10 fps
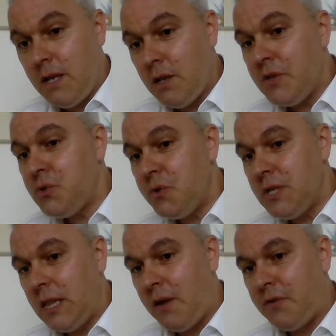The individual
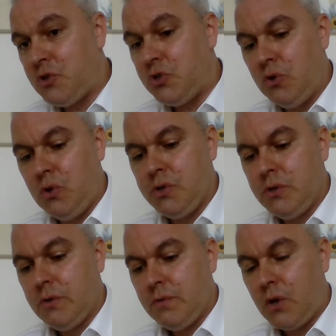is the life assured,
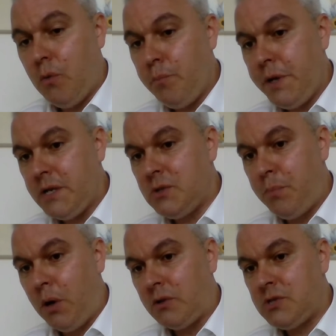the company is
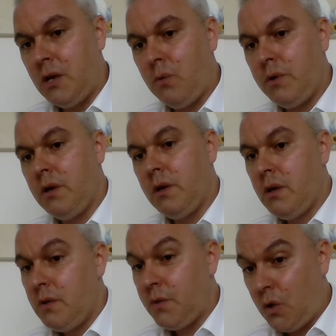the policy owner,
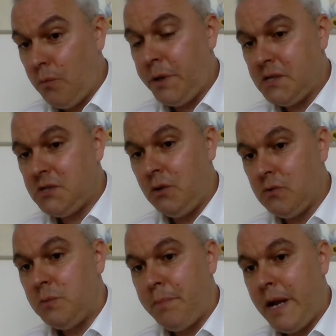the company is the
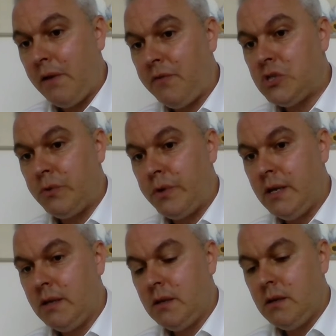ultimate
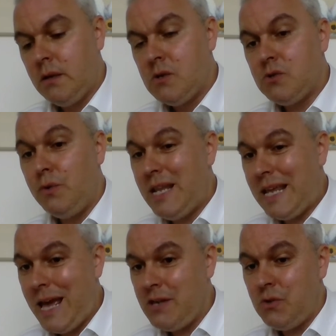beneficiary. So in
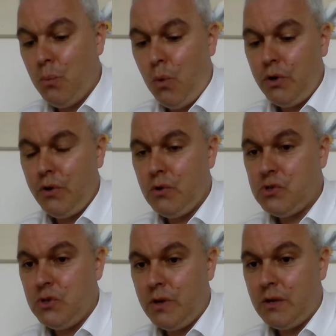the case of one of your
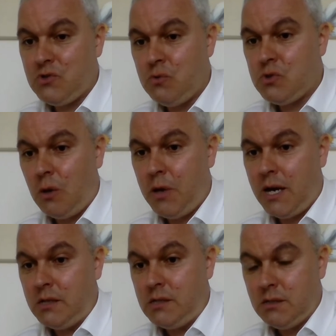two top
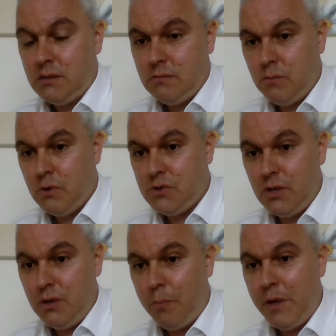guys were
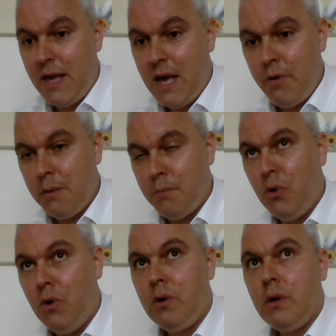to not be there
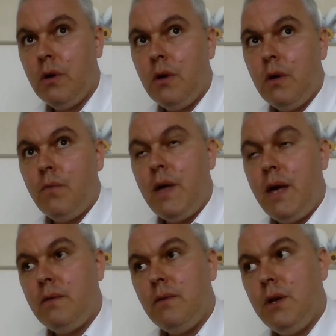anymore,
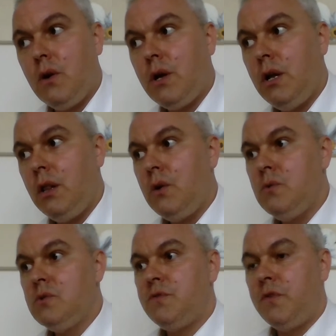then you're not going to
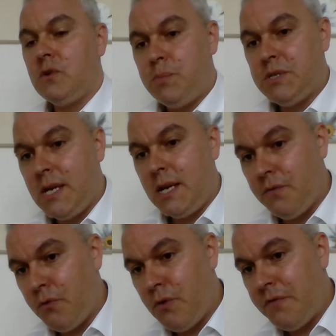lose
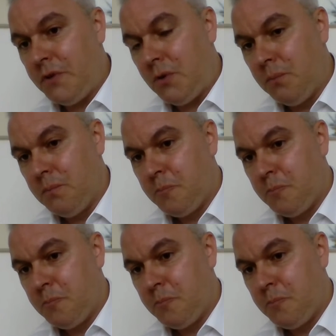40% of your revenue.